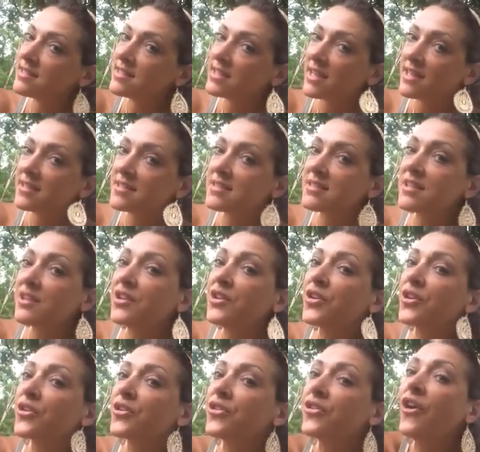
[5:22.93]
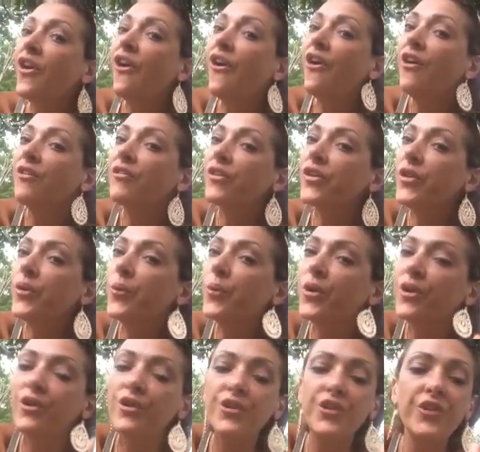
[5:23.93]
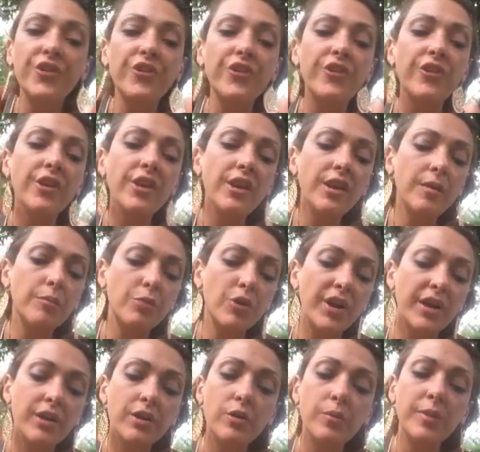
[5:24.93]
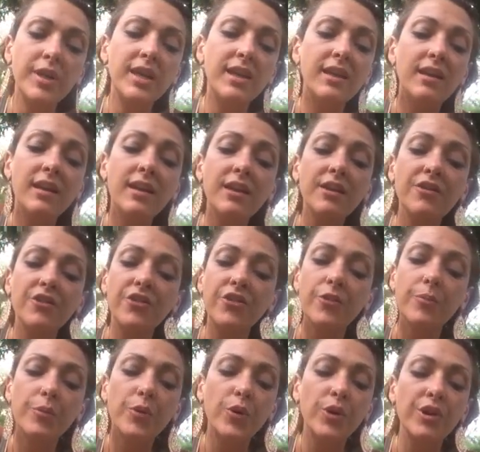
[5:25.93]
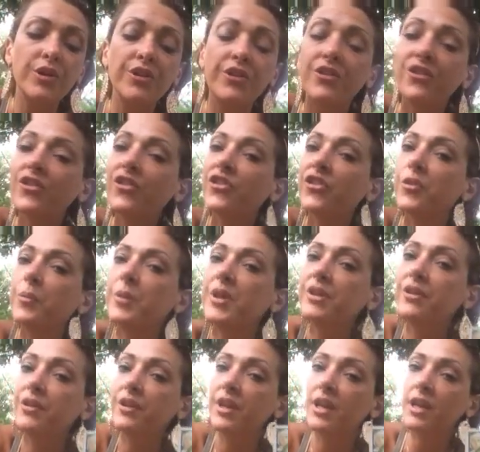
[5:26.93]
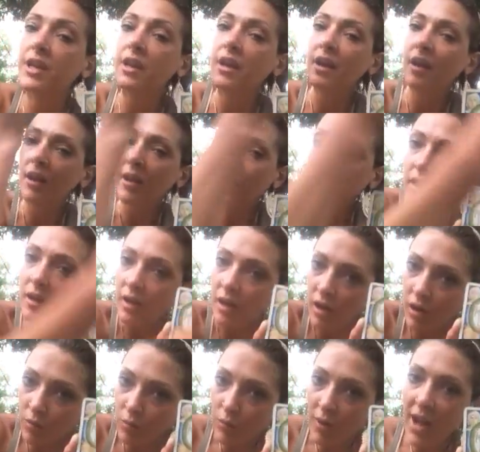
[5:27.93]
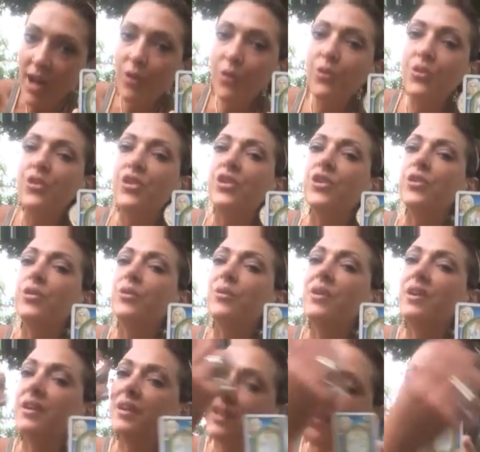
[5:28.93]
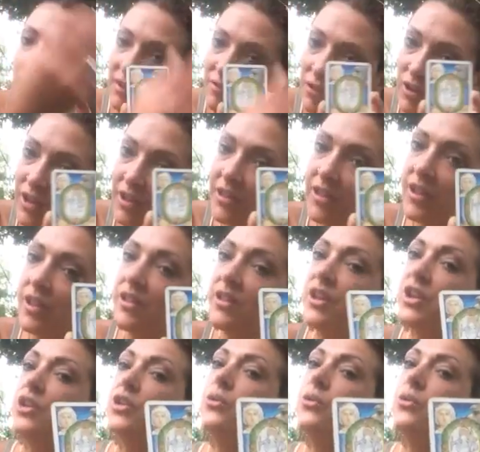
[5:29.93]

Dancing your song for the world to see, brand new beginnings, support and stability around you. In everything that